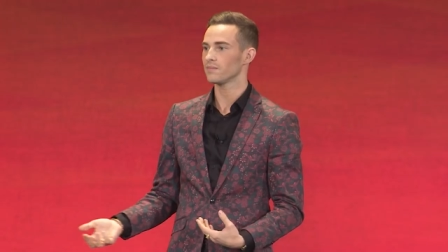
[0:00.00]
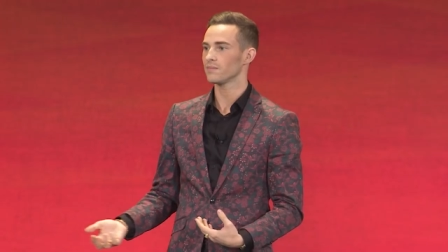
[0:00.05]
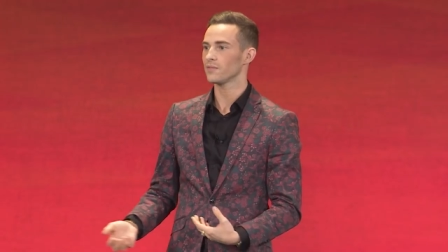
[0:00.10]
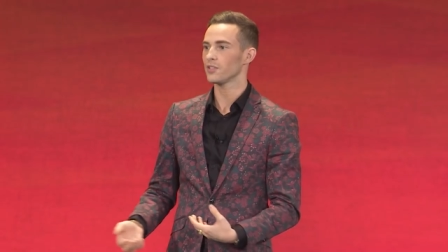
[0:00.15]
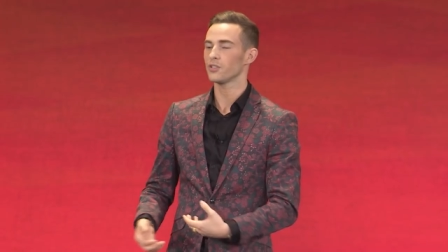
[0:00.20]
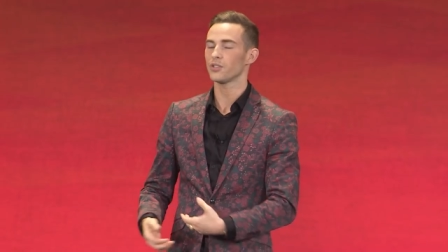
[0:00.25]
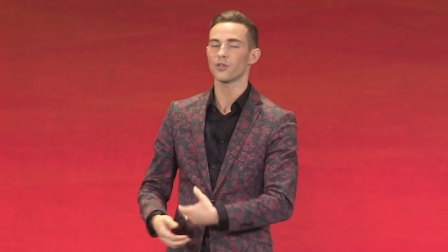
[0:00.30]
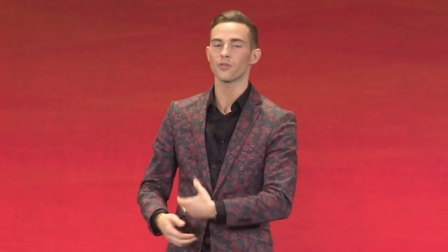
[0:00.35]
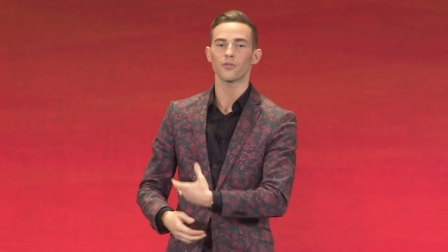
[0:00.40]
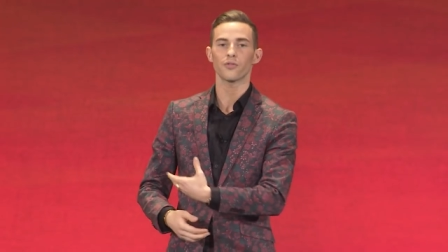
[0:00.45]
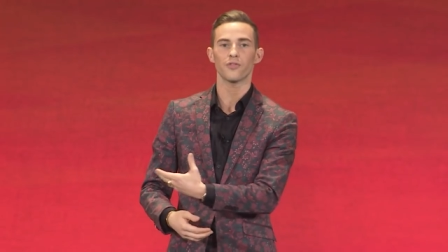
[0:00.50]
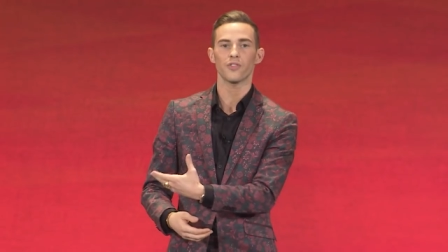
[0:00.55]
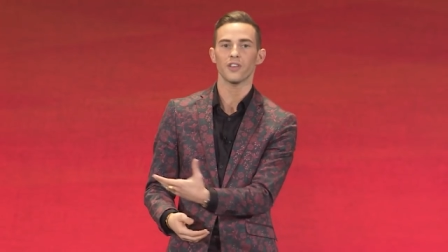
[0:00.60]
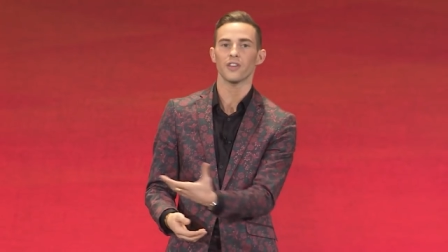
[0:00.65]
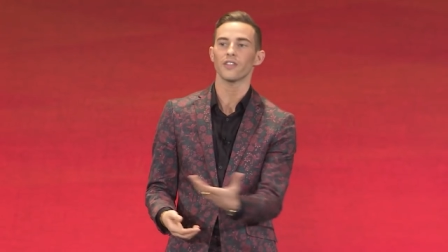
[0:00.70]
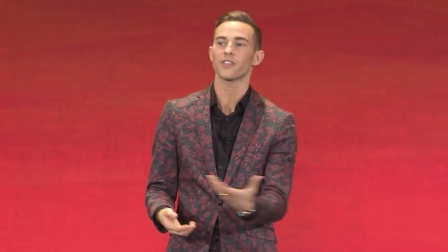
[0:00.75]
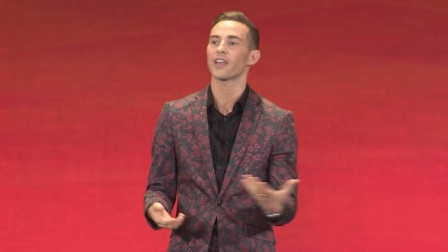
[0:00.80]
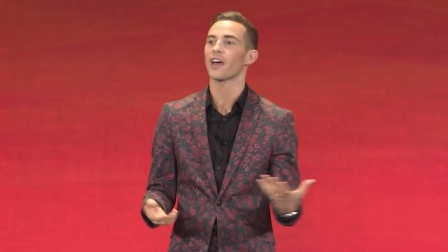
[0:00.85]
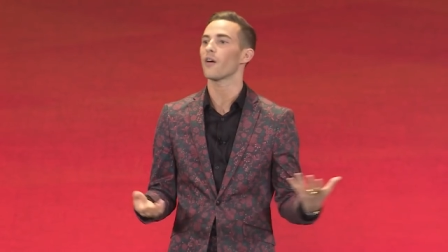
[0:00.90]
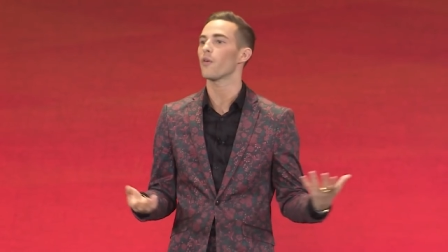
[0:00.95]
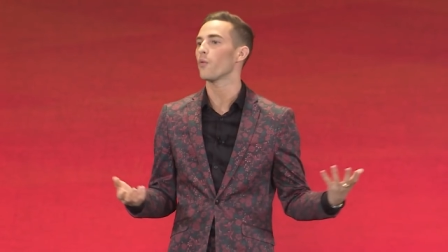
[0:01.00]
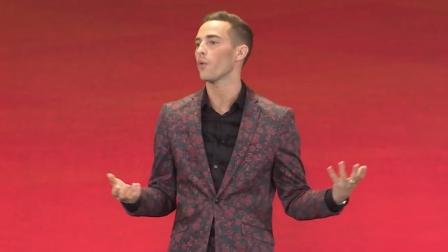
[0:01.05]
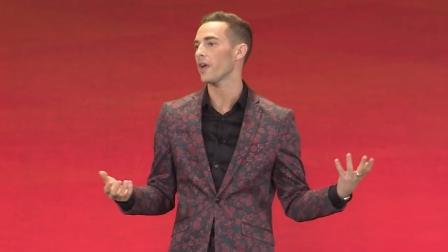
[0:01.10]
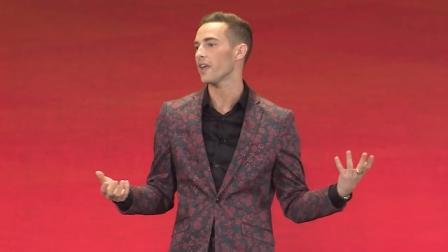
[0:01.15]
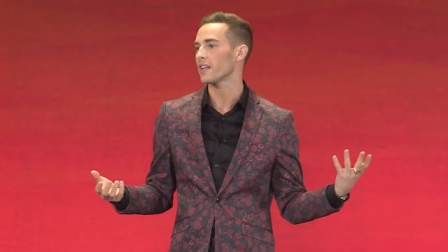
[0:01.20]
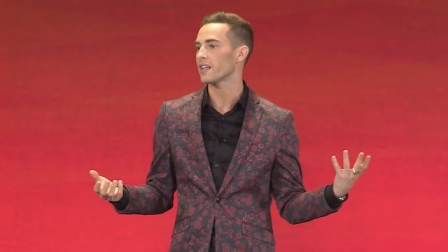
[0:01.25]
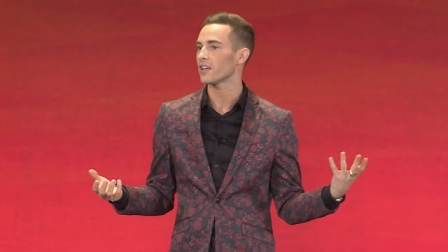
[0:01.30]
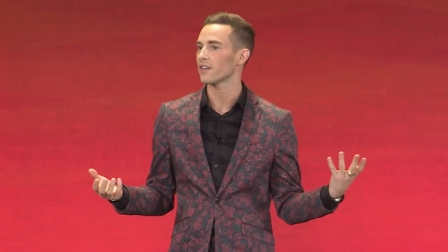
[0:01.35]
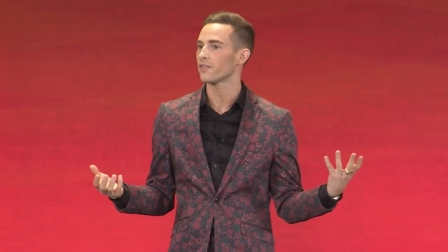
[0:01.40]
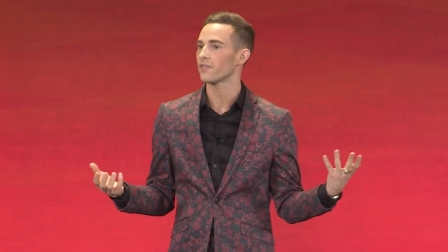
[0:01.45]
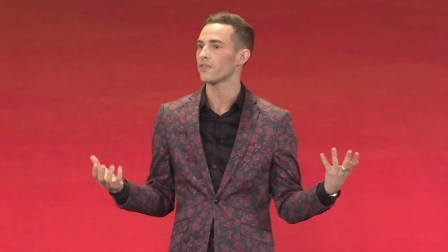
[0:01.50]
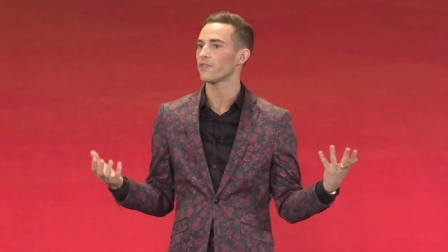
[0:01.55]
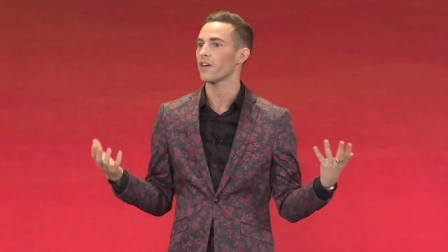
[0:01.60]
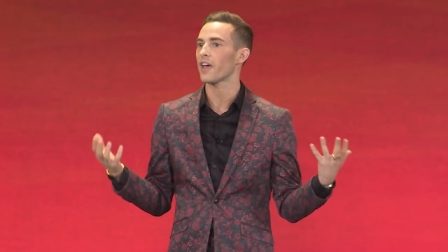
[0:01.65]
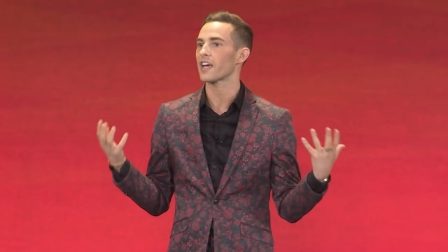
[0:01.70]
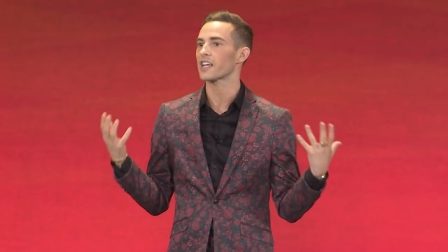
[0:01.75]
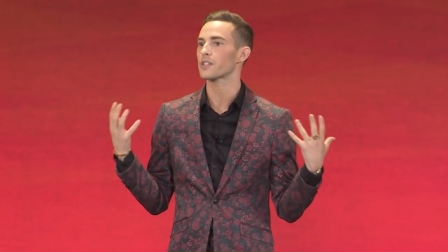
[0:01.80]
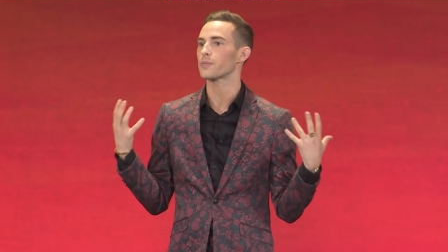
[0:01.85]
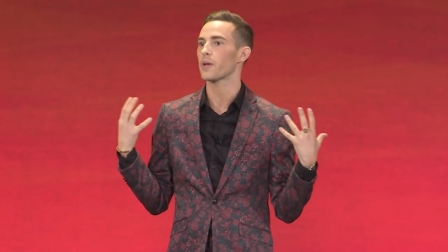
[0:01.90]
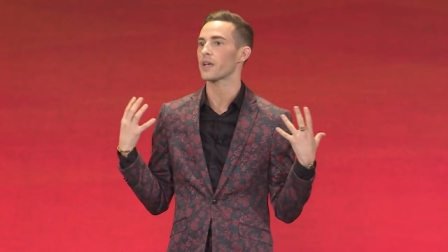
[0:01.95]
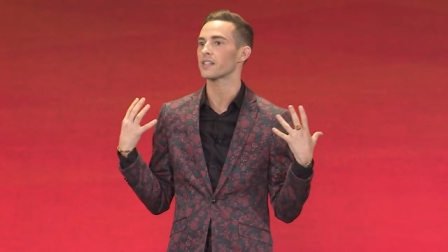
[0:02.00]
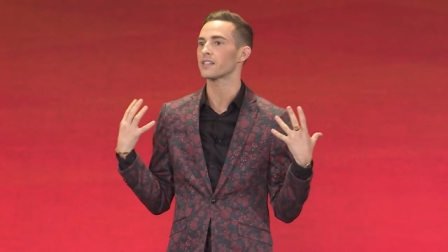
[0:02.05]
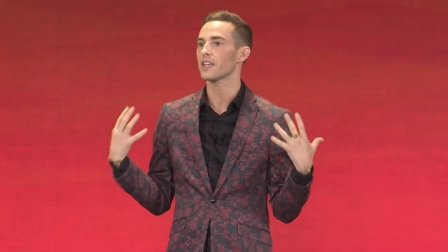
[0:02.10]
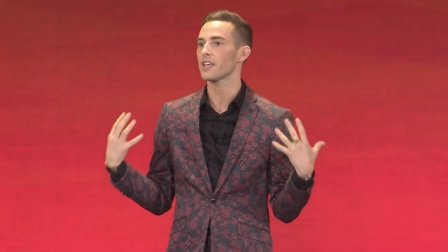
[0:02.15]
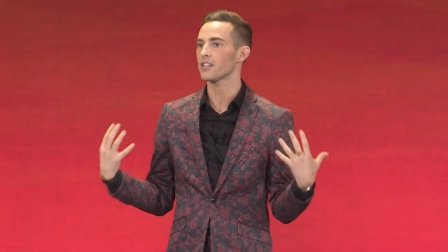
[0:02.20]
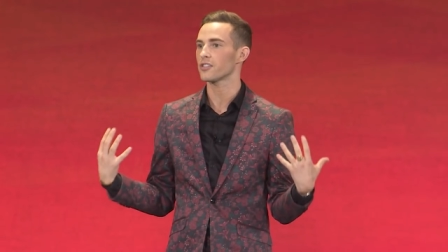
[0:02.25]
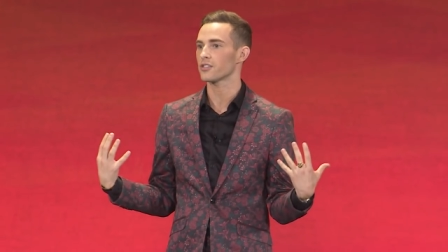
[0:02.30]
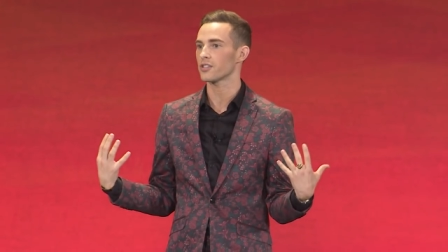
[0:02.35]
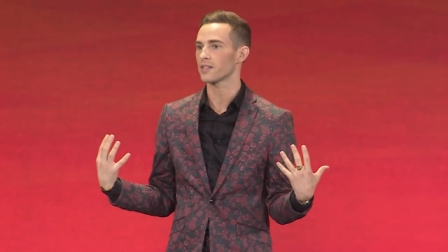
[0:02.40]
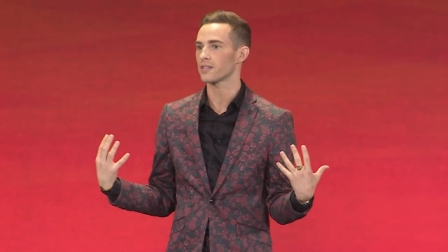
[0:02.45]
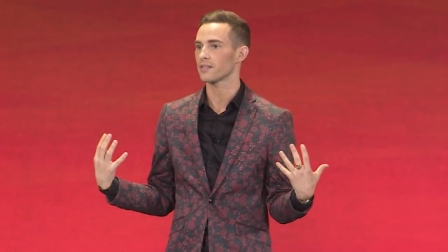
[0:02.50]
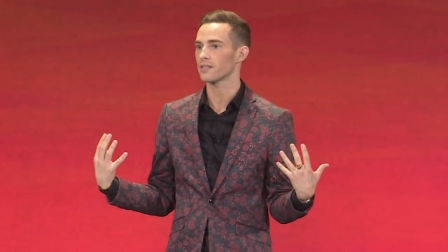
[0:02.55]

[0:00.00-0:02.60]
You don't feel that weight of expectation.